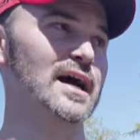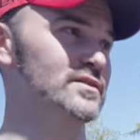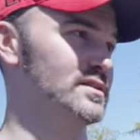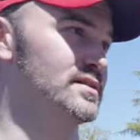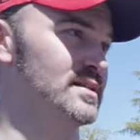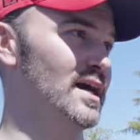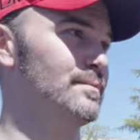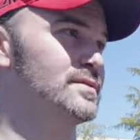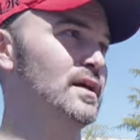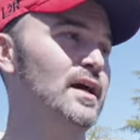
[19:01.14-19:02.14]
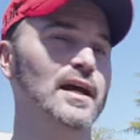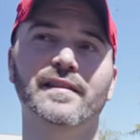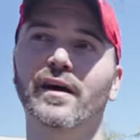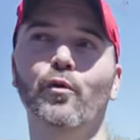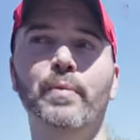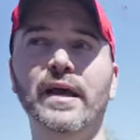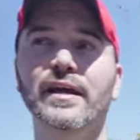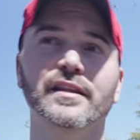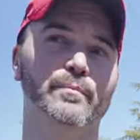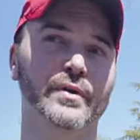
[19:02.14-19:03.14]
thousands of steps, and that whole
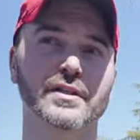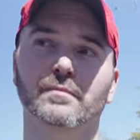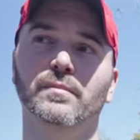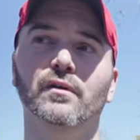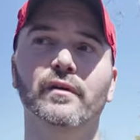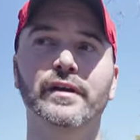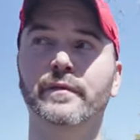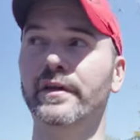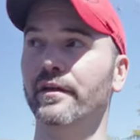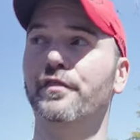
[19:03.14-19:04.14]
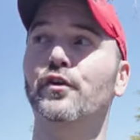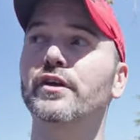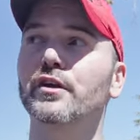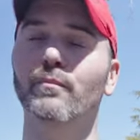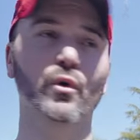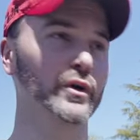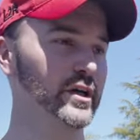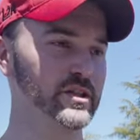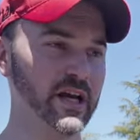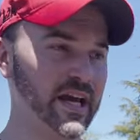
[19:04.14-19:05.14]
paying on the principal and, a 30-year
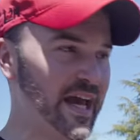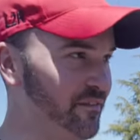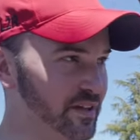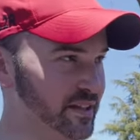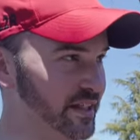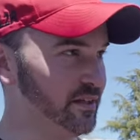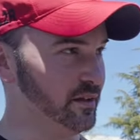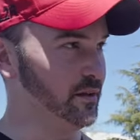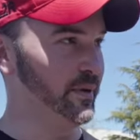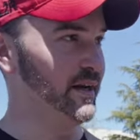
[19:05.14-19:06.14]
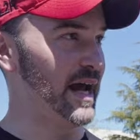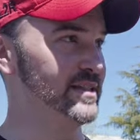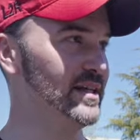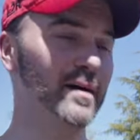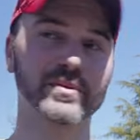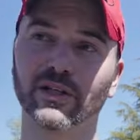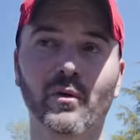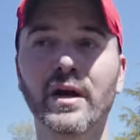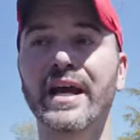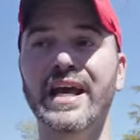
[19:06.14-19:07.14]
mortgage, every little little bit adds up.
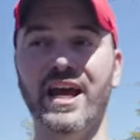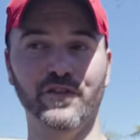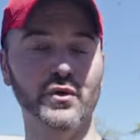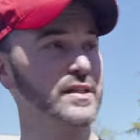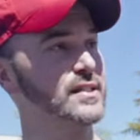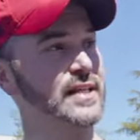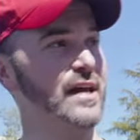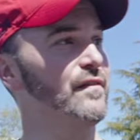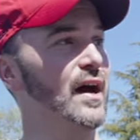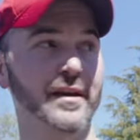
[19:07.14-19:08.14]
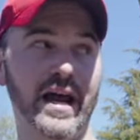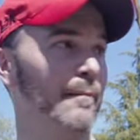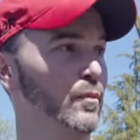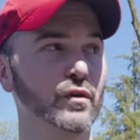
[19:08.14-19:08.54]
So if you can save on not